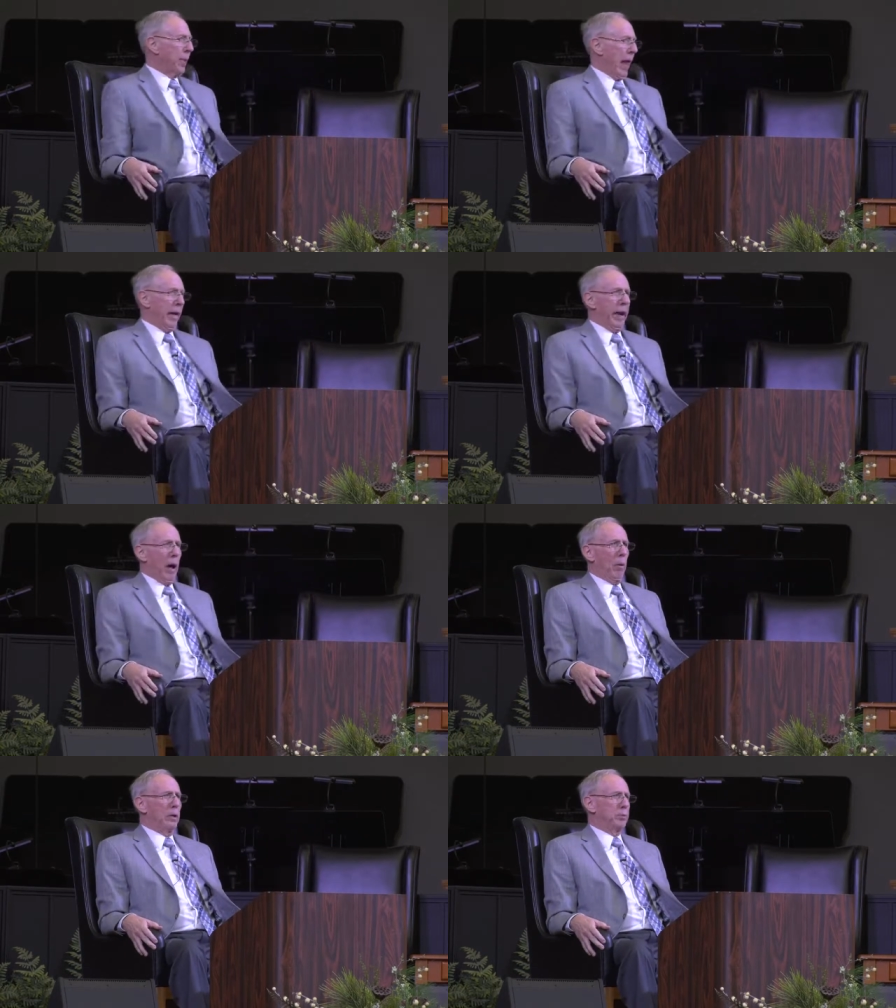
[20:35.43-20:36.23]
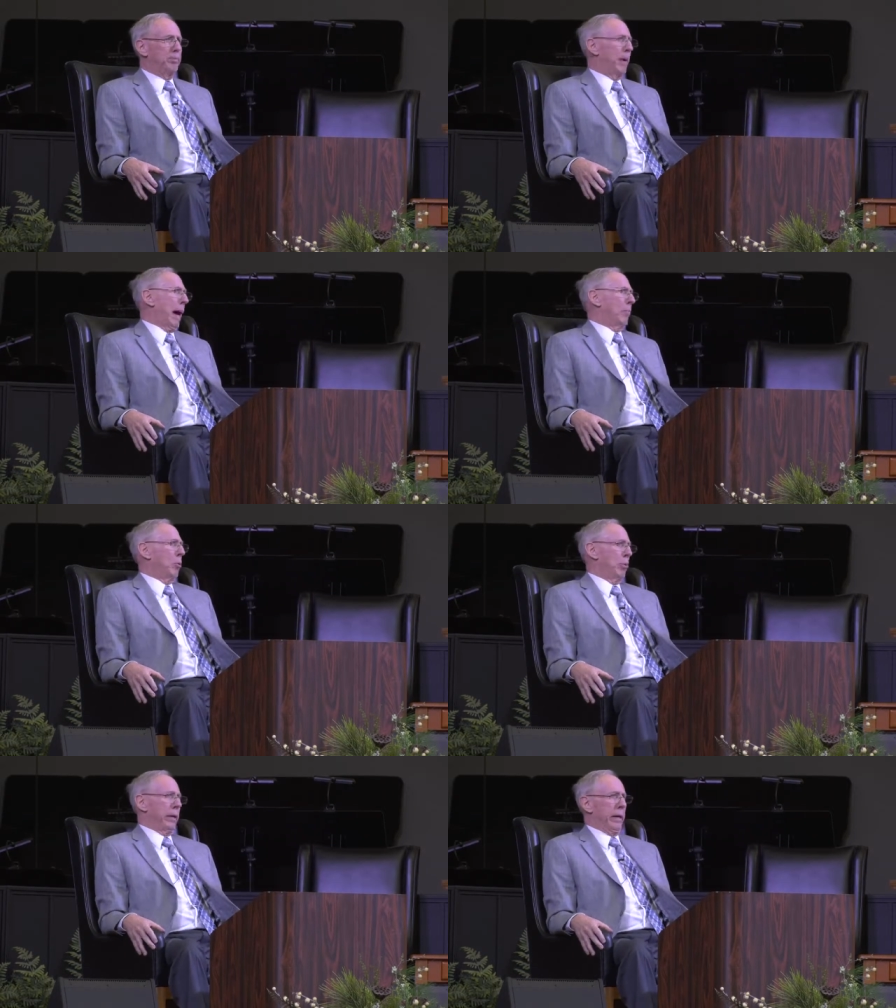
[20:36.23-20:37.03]
And now it's Bible
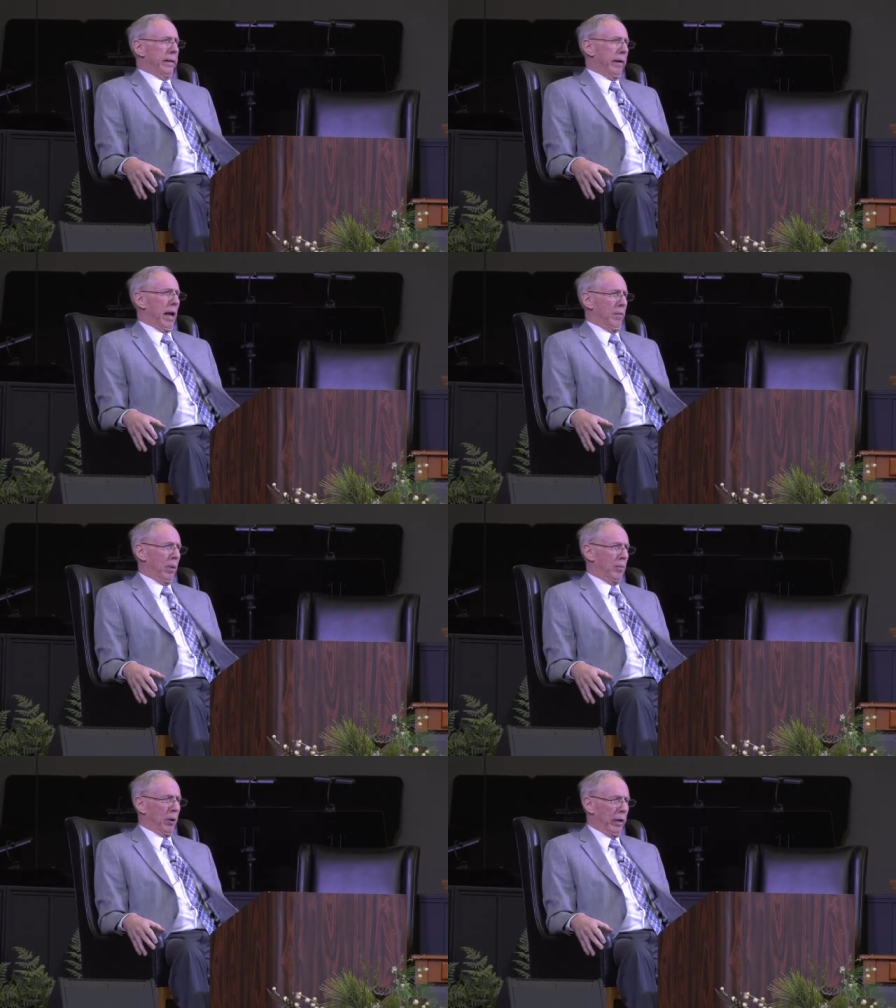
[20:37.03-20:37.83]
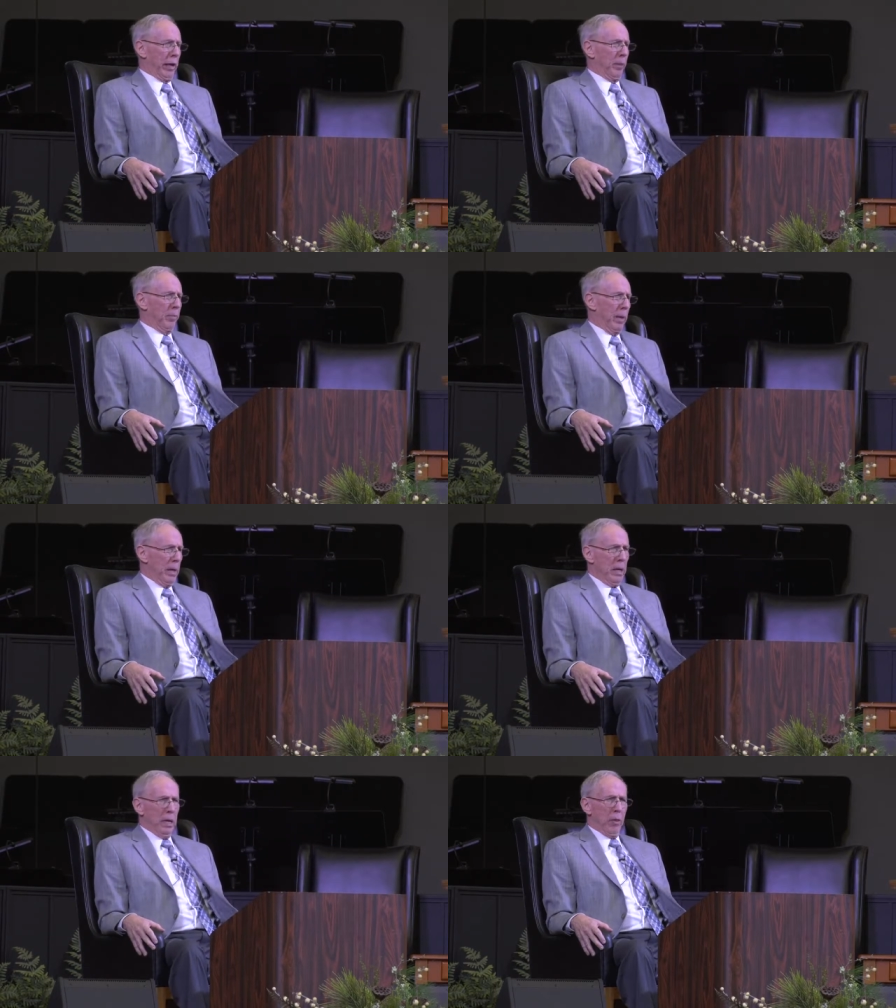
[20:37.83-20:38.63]
reading time. I'm going to get up
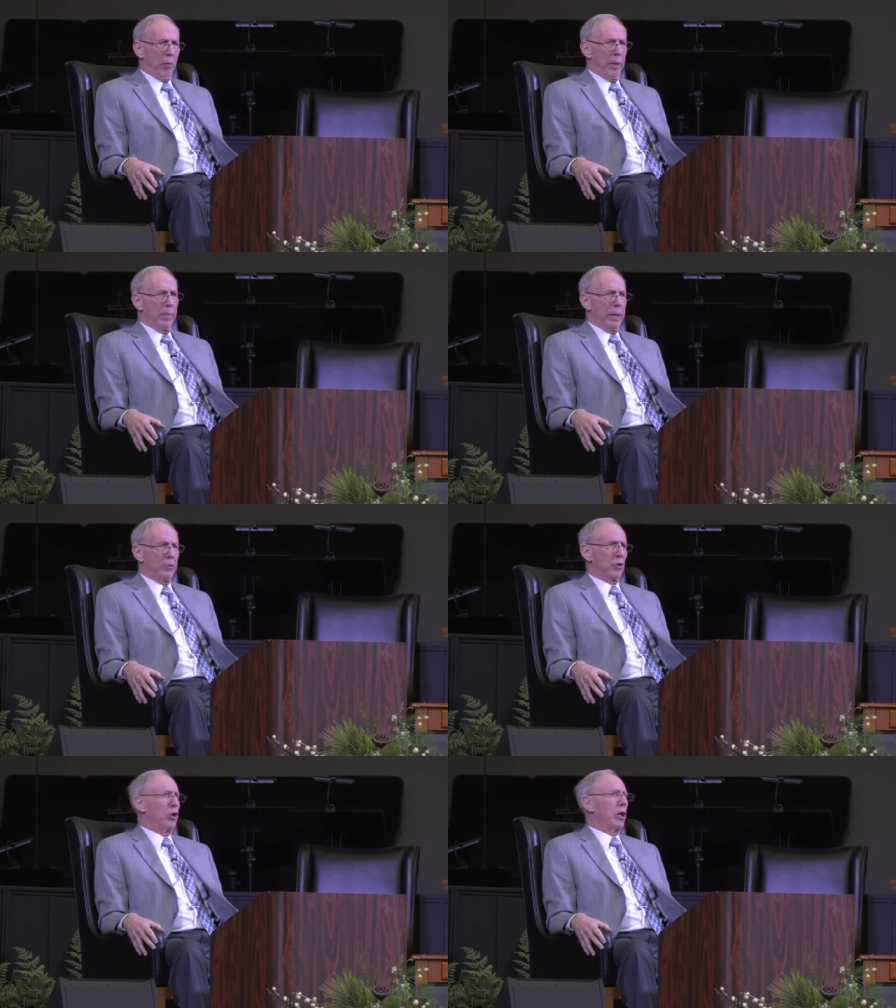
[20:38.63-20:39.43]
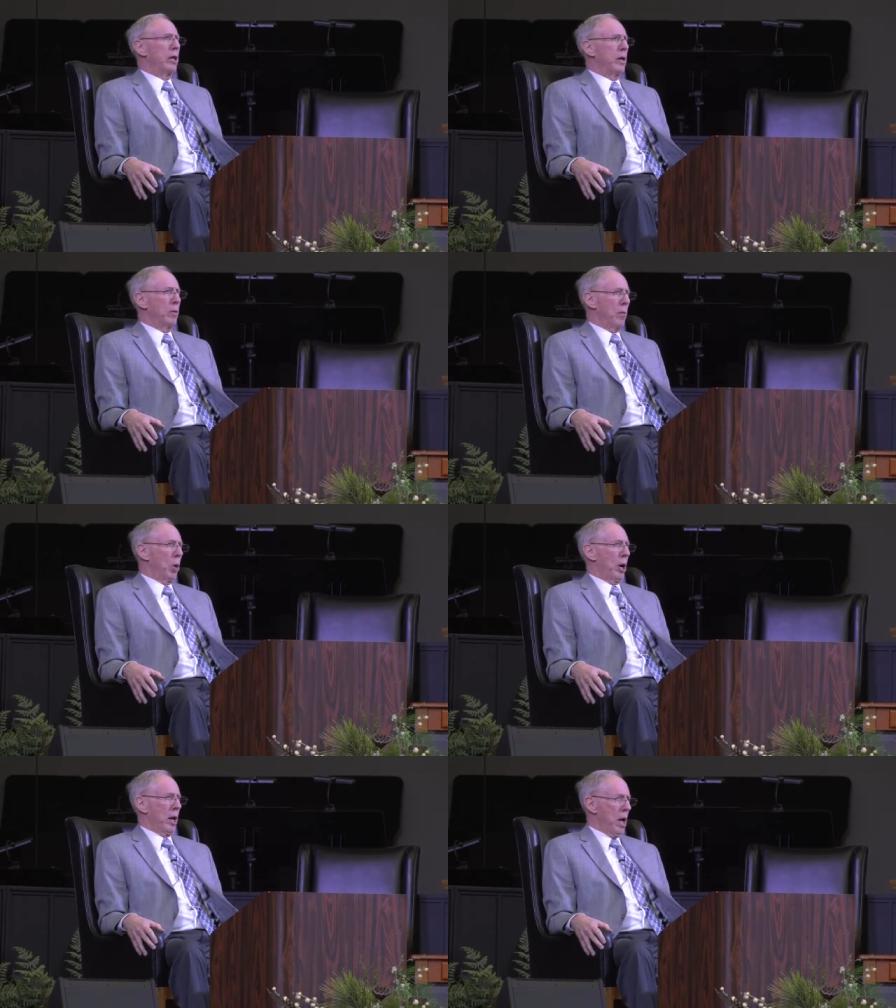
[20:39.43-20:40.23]
three minutes early in the
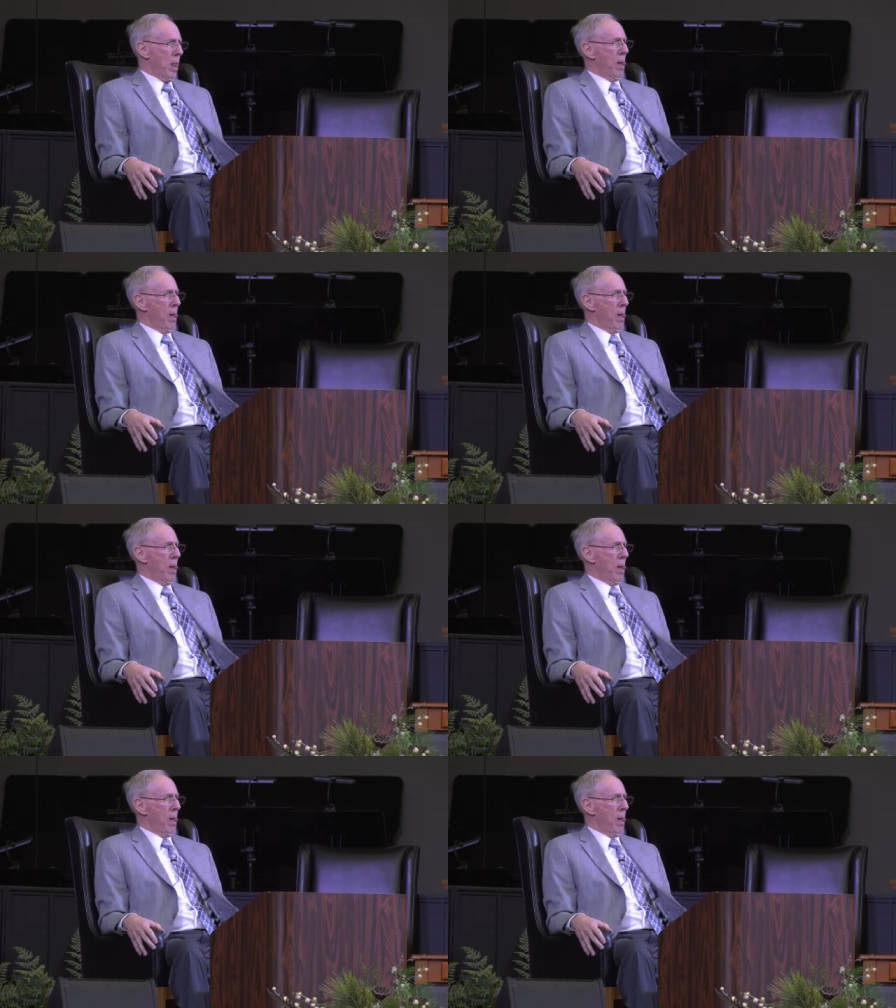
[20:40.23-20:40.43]
morning